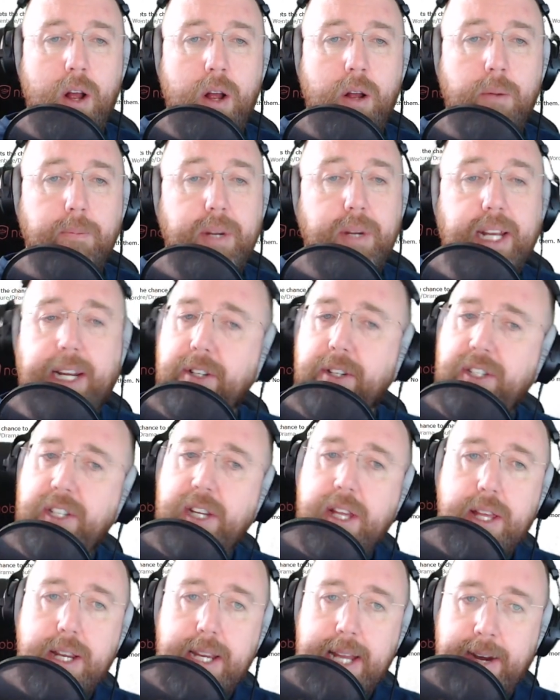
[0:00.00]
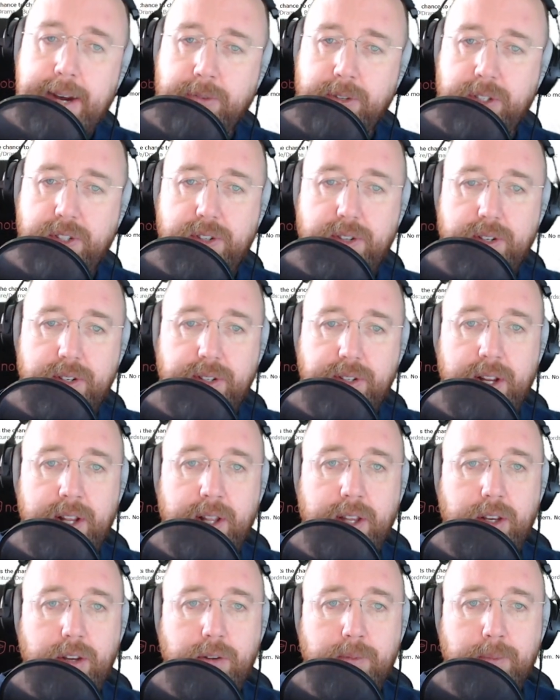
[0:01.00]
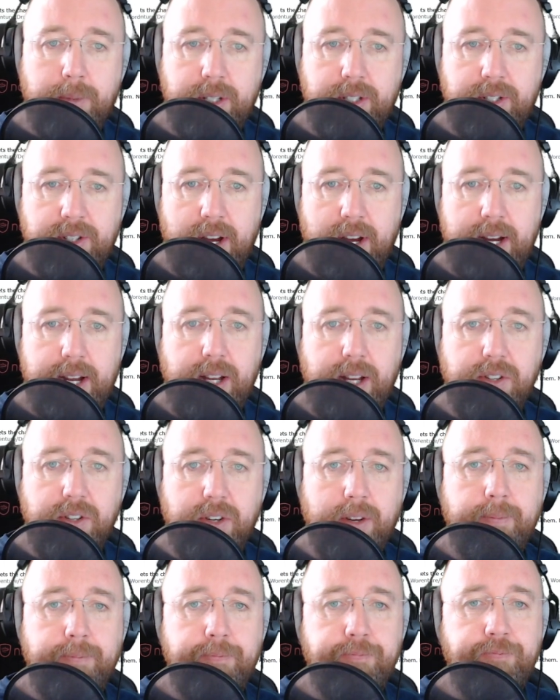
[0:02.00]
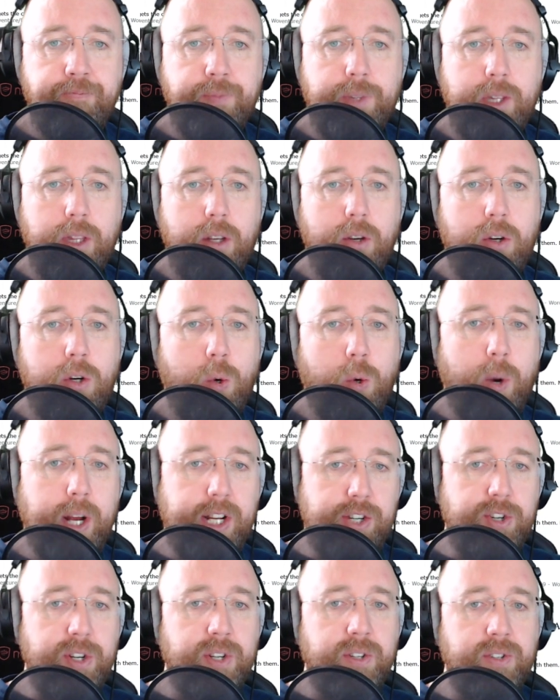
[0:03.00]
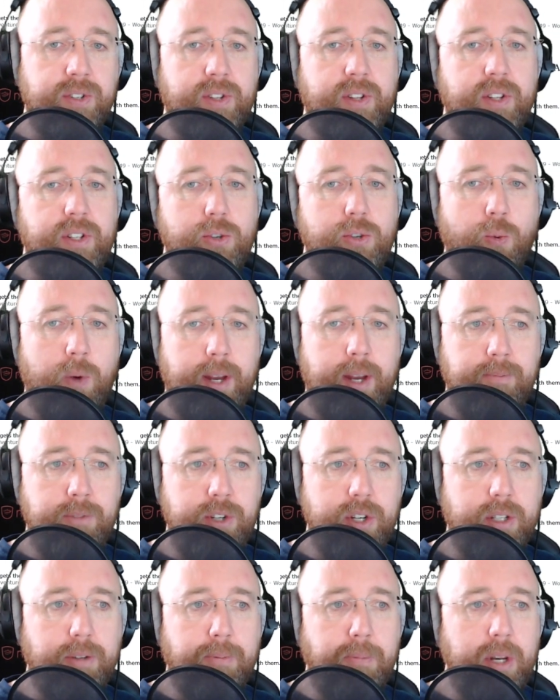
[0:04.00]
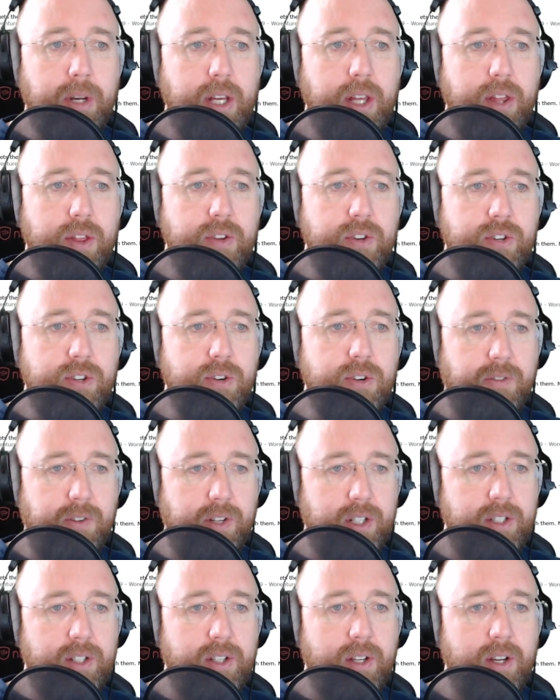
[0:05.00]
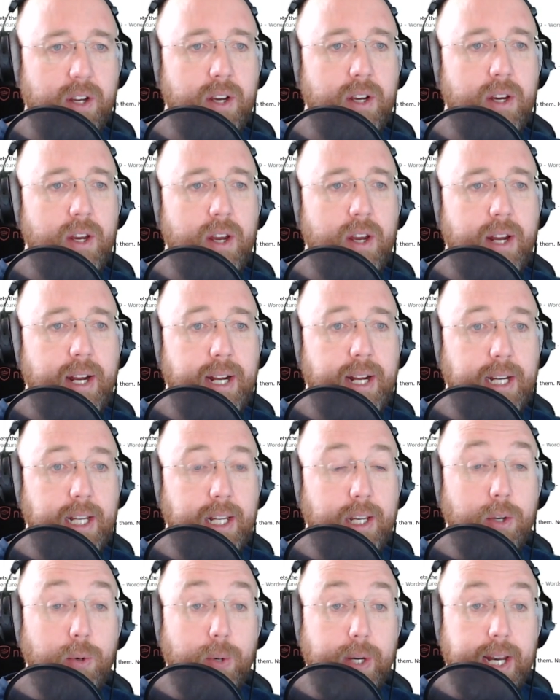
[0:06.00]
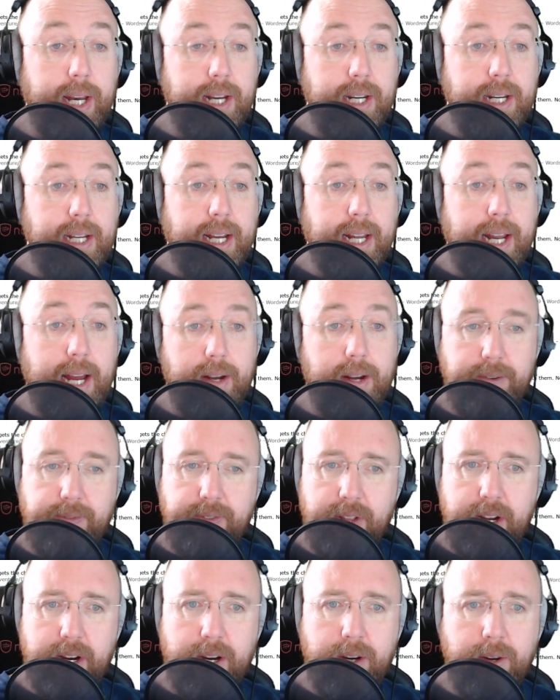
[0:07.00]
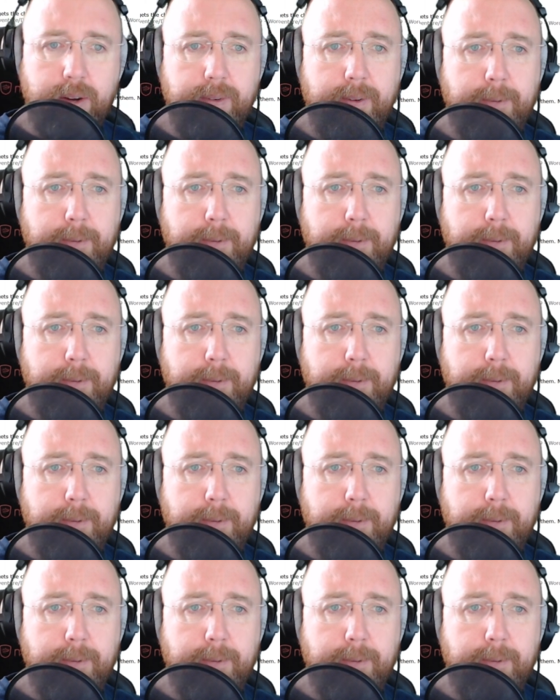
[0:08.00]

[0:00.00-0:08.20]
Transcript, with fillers: But he could see the doubts in the human's eyes, questions that swam just beneath the surface, and he knew he had to get out of there.